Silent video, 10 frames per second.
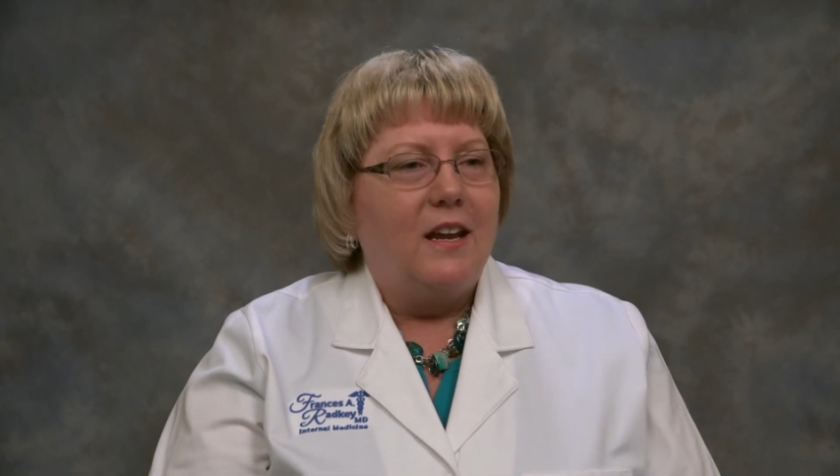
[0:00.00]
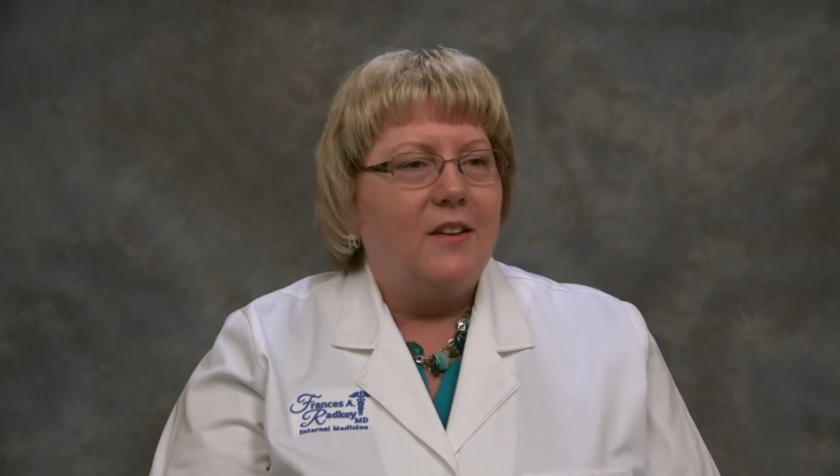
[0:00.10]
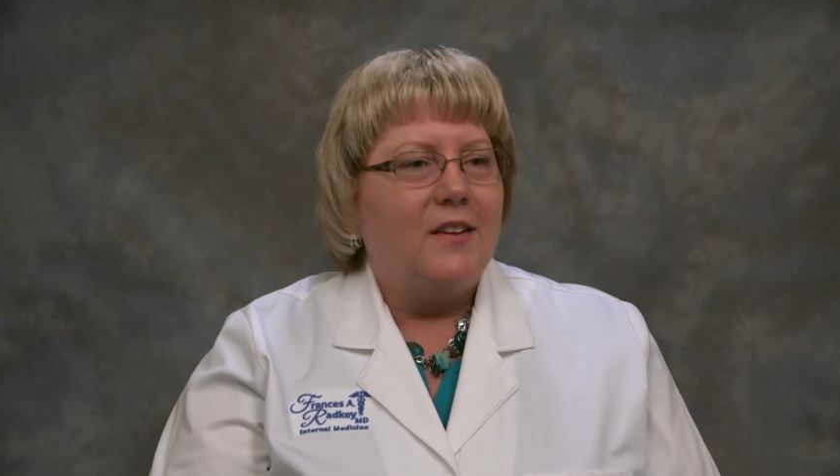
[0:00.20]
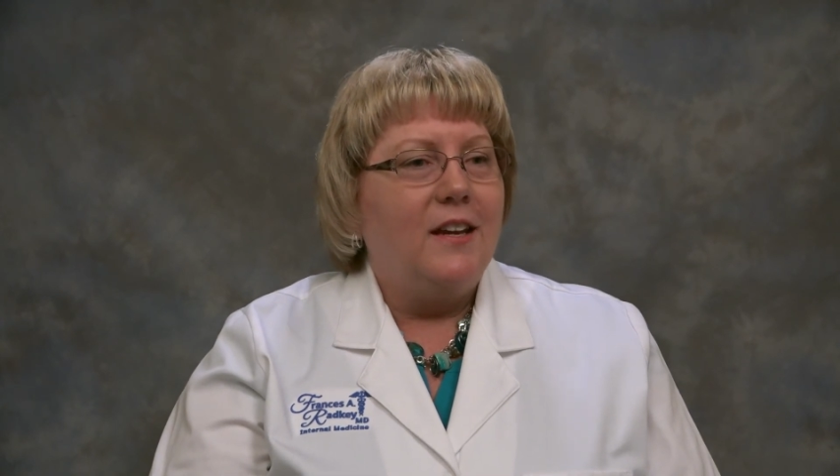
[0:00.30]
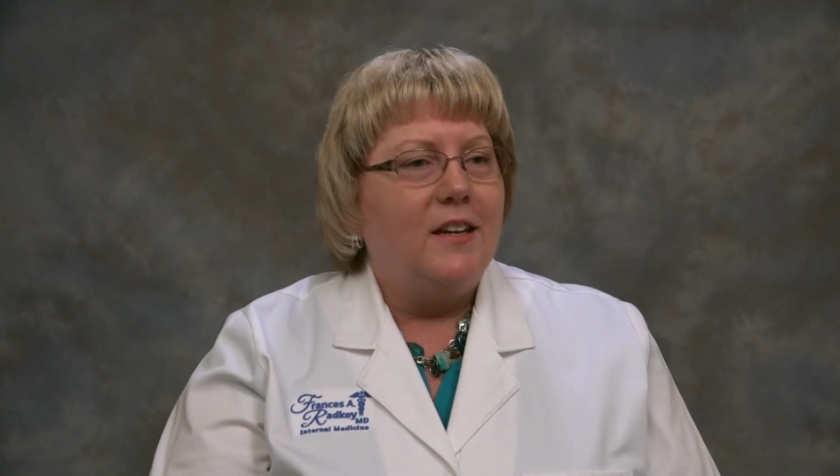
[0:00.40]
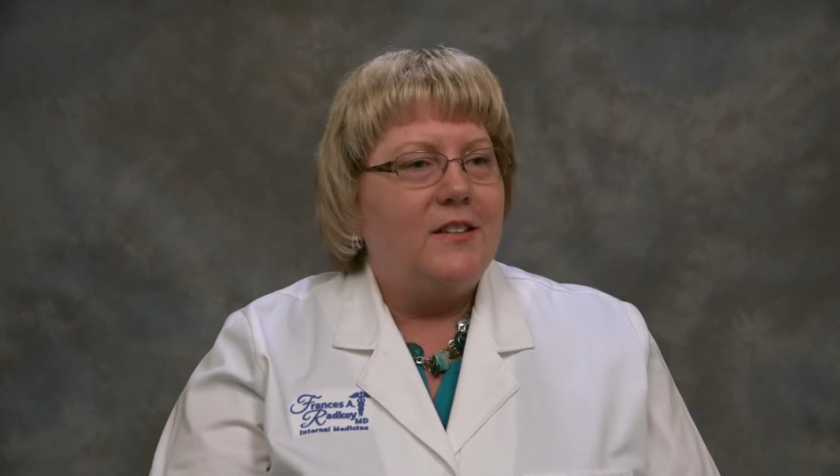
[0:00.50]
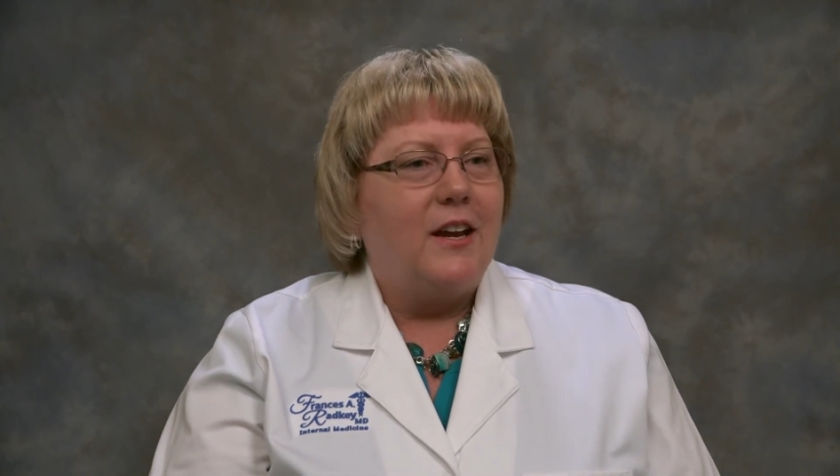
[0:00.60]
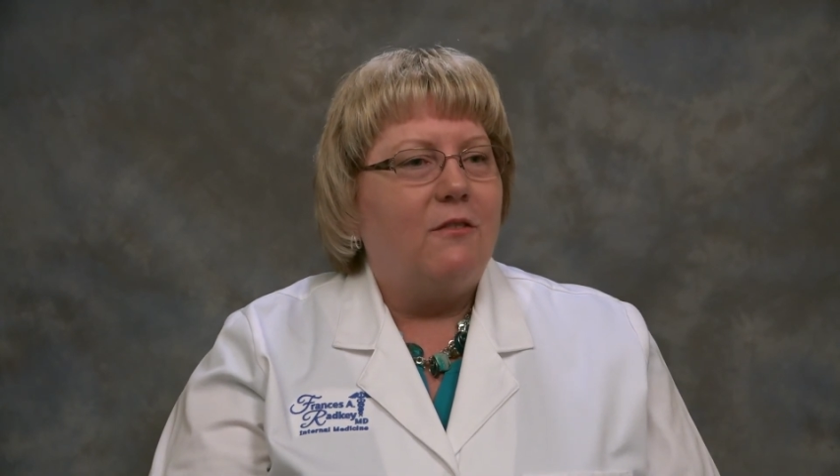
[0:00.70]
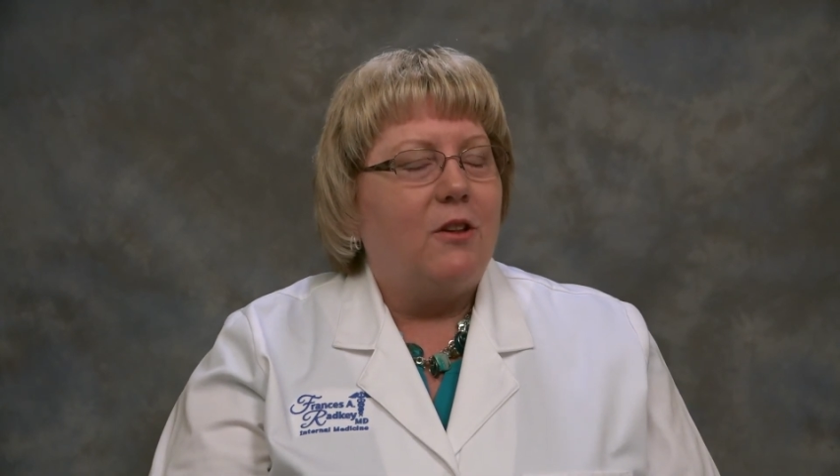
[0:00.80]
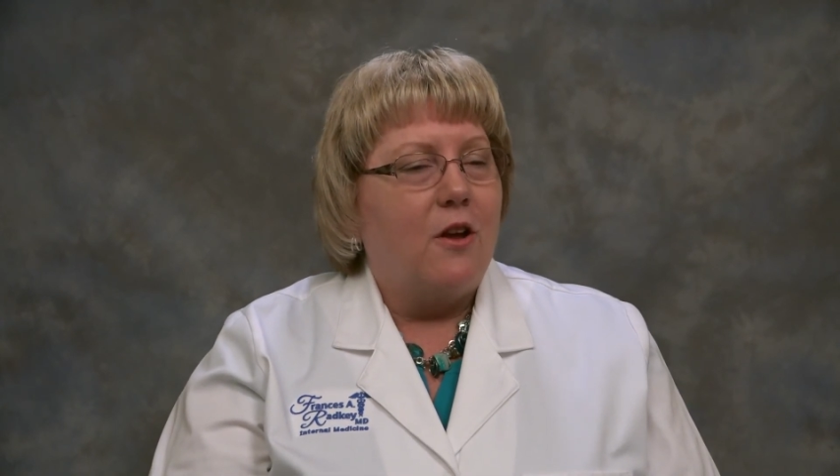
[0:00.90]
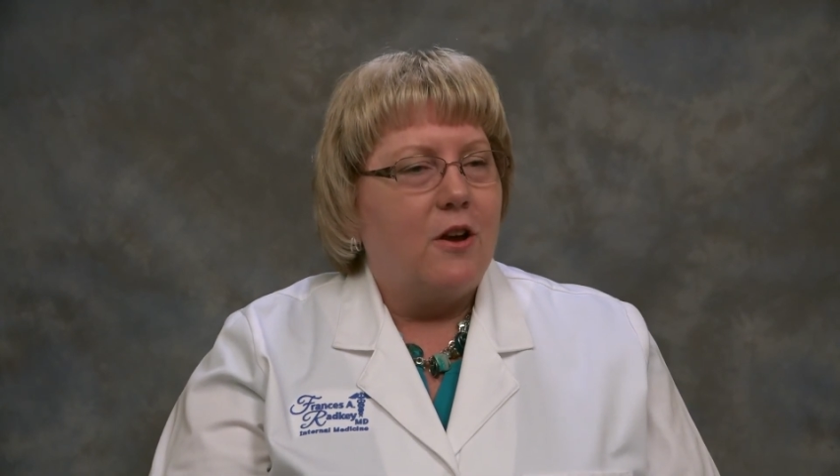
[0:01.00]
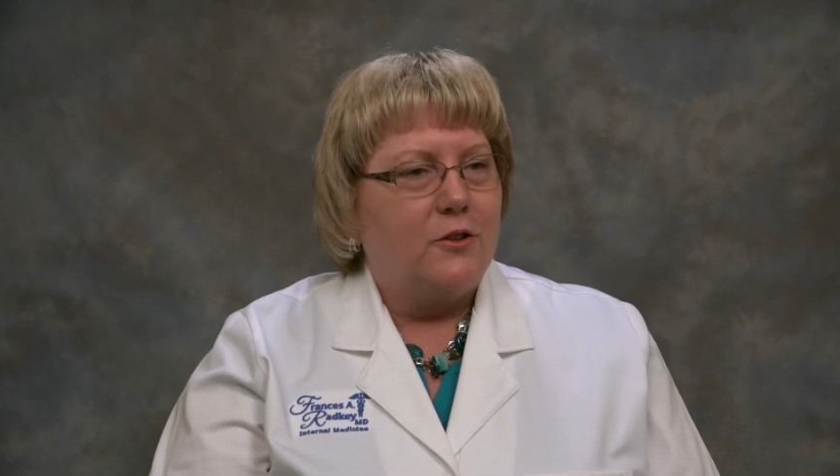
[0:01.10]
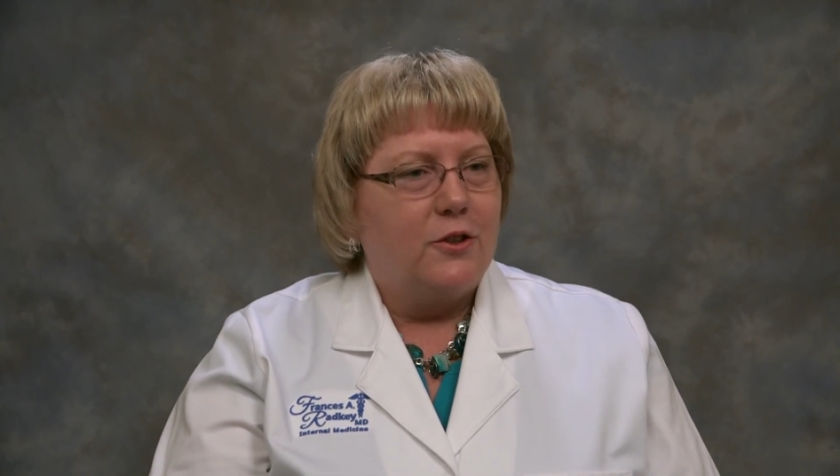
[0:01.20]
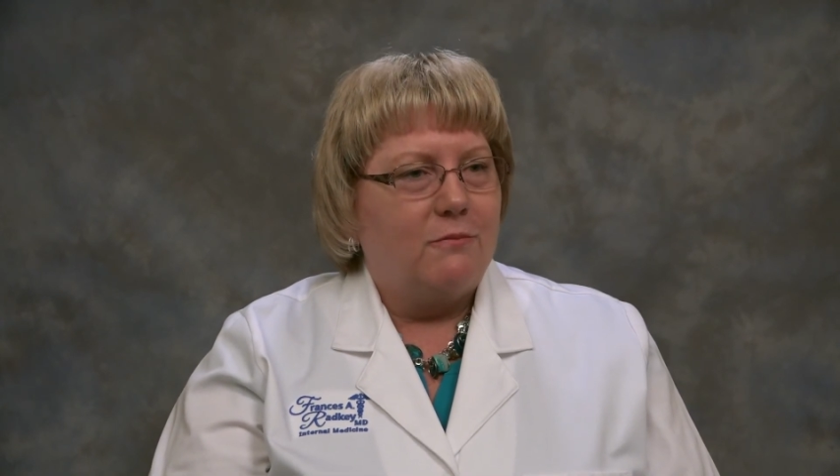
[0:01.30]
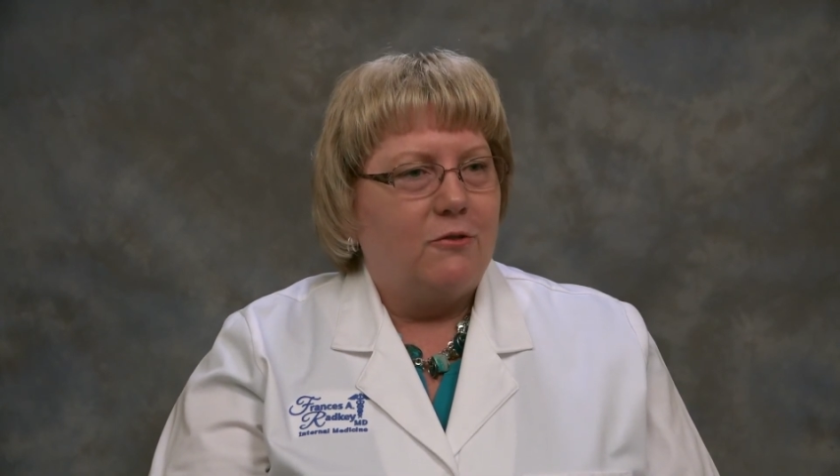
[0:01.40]
is I get to have a
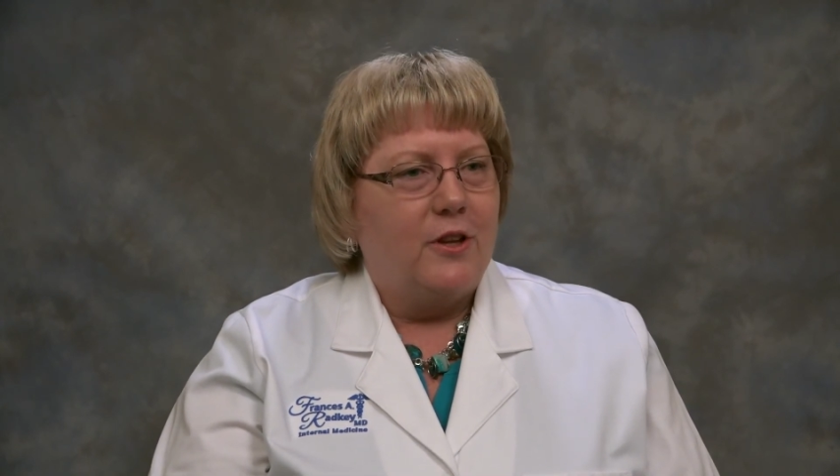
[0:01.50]
long-term